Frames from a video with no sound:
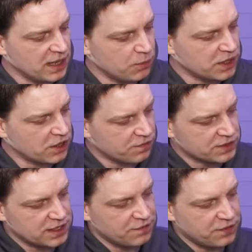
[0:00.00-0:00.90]
we can
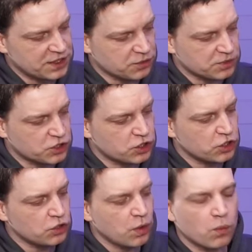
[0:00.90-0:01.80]
obviously fit up to
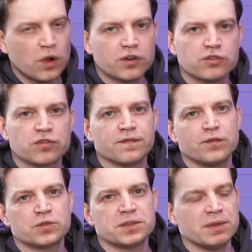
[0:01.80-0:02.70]
two
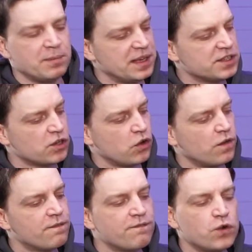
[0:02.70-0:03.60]
140 millimeter
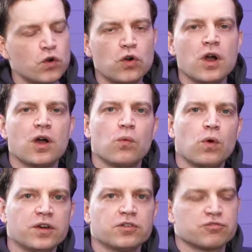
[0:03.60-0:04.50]
or four
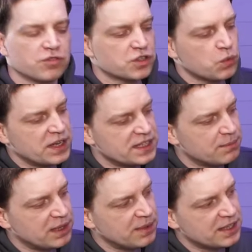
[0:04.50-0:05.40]

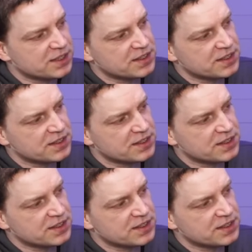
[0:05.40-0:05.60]
120mm.